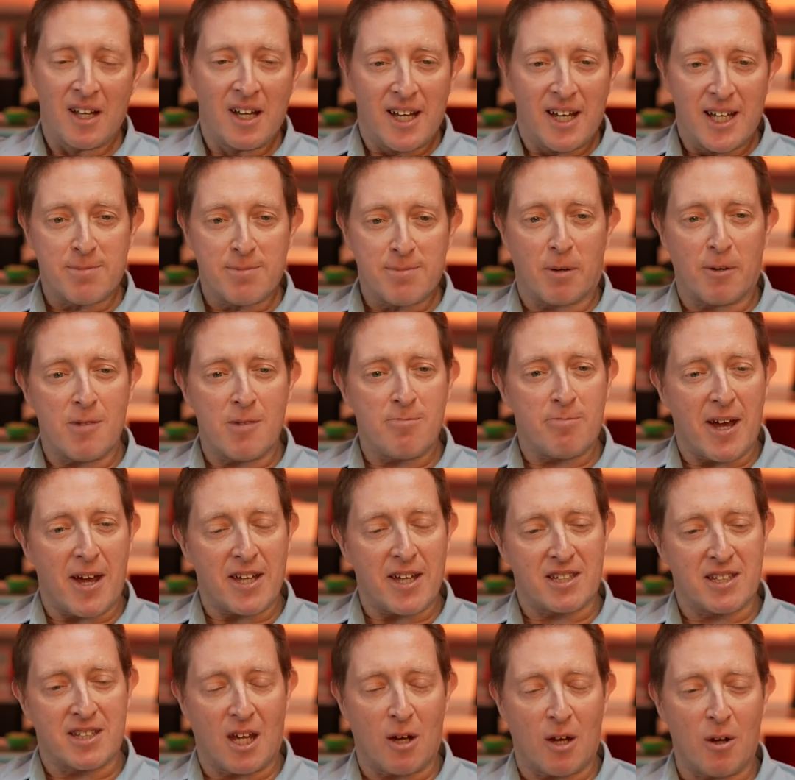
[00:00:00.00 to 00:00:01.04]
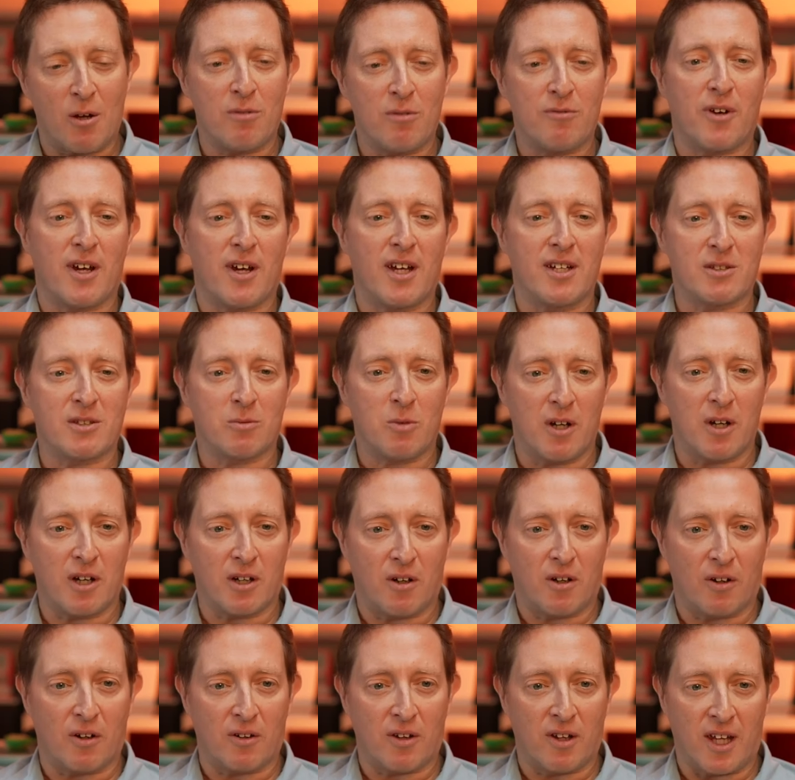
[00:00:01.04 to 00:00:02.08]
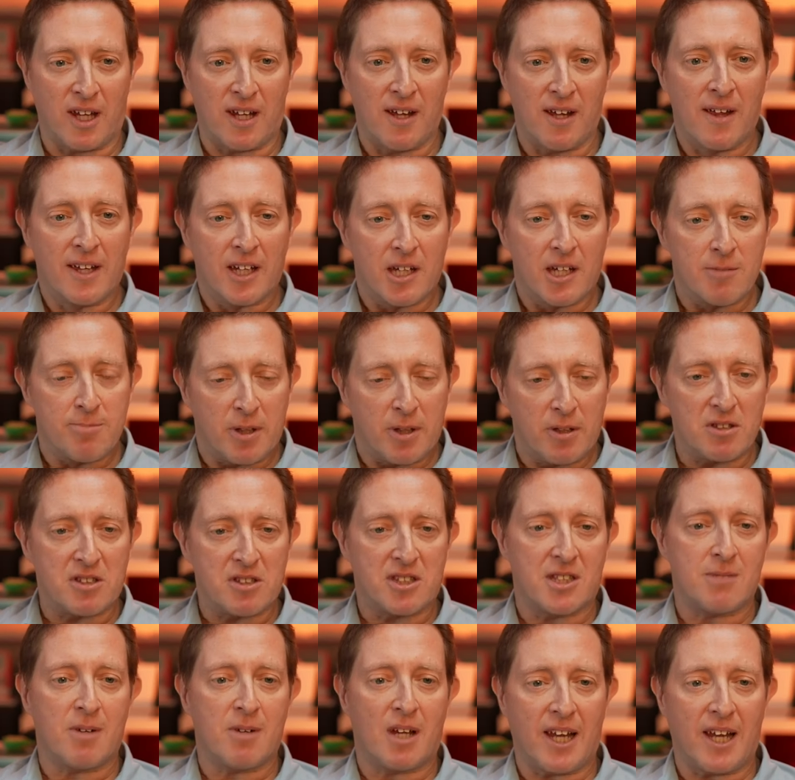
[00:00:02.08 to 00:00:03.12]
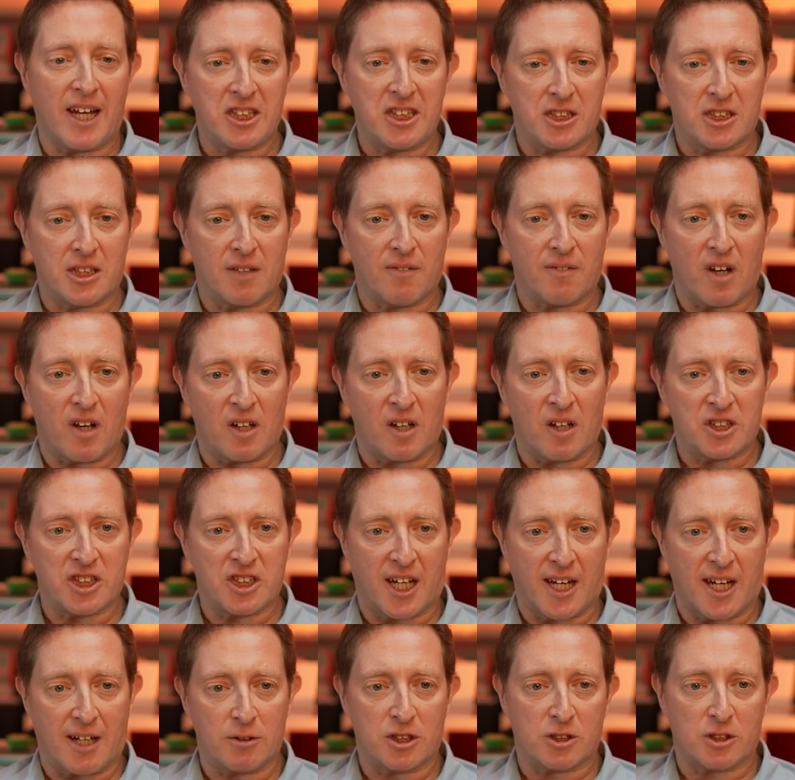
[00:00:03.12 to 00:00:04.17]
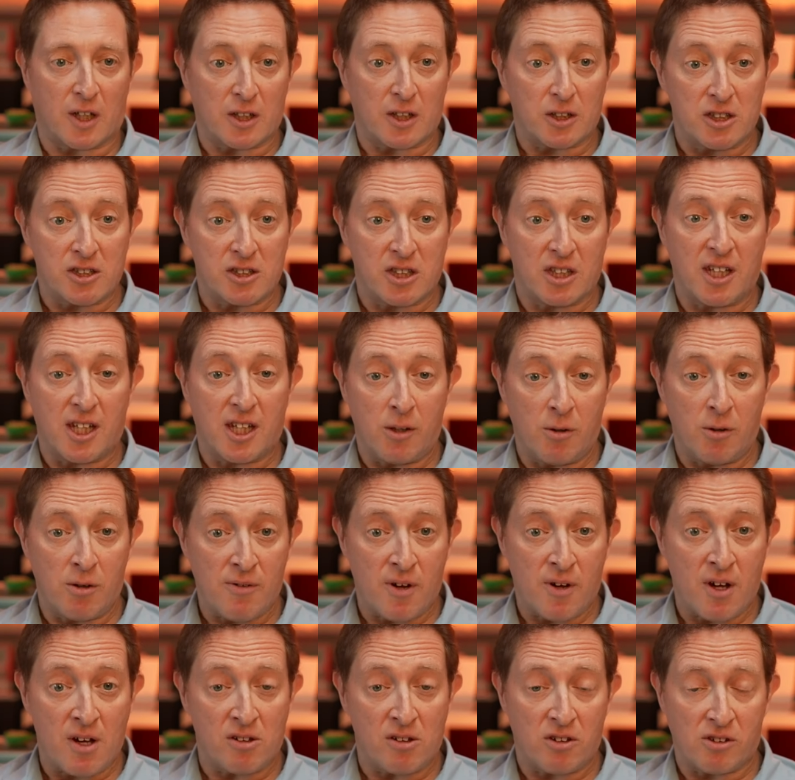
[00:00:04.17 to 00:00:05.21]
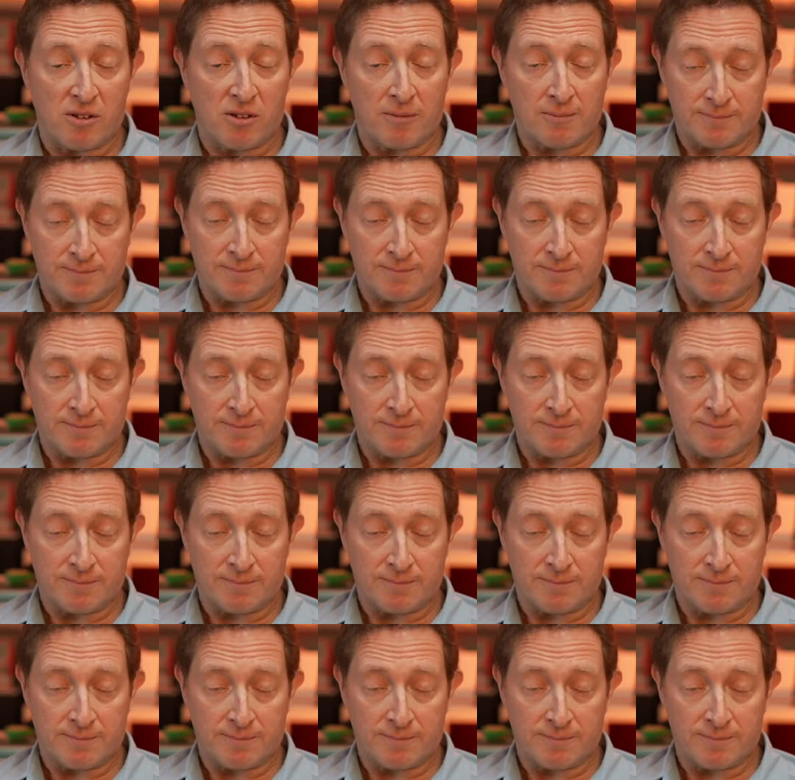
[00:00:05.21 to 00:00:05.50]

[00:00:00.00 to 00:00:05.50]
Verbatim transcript: He's probably best known for his work on the computer simulation of large scale structures in the universe.